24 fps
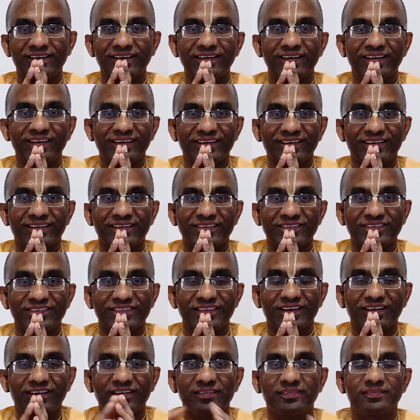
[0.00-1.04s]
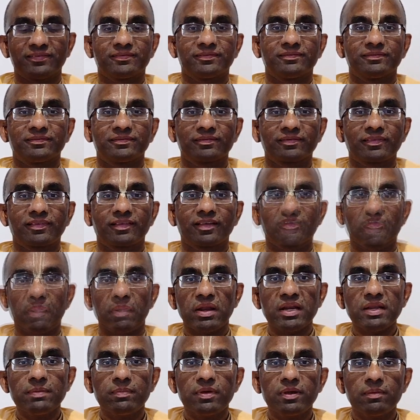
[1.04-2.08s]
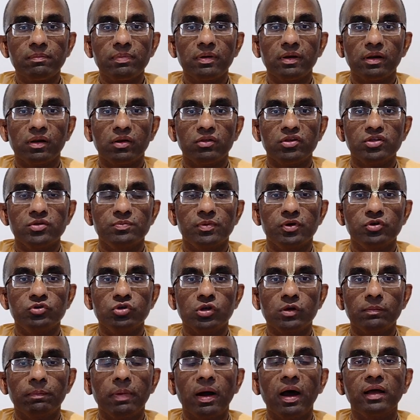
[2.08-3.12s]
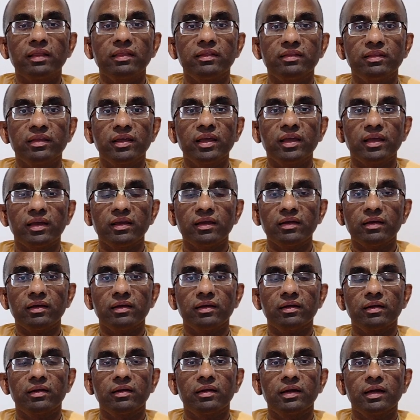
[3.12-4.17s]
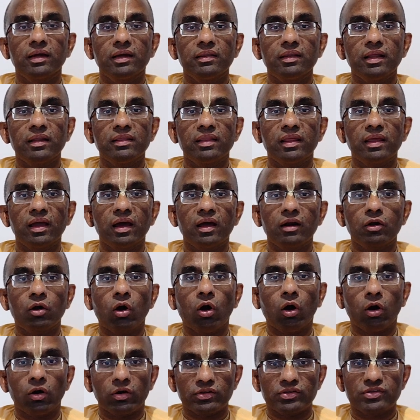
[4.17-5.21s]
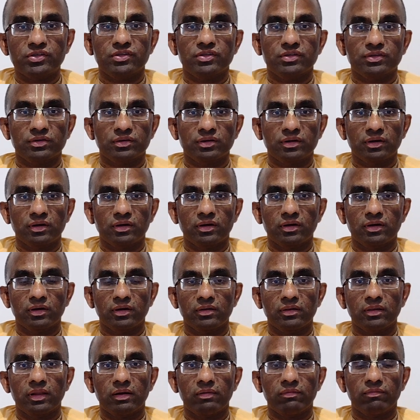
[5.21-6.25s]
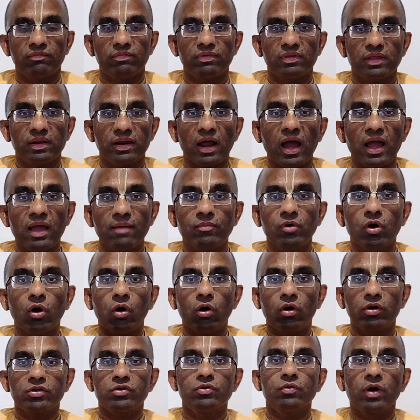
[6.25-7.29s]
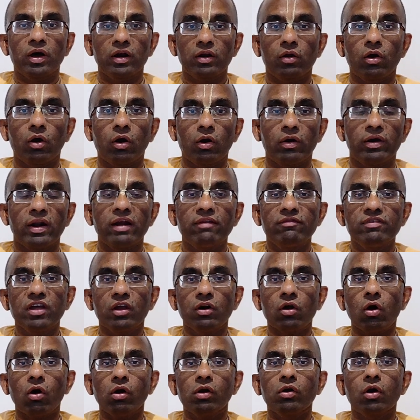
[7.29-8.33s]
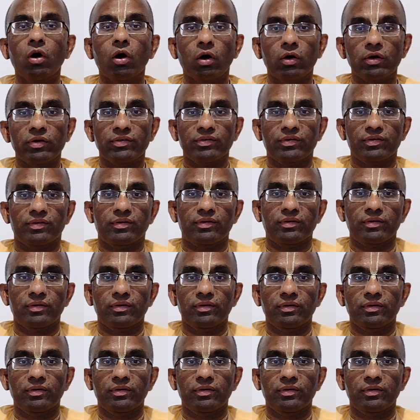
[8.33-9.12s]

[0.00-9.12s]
Hare Krishna. Many people on the spiritual path think that they are gods, that I am God, you are God, and we are all gods.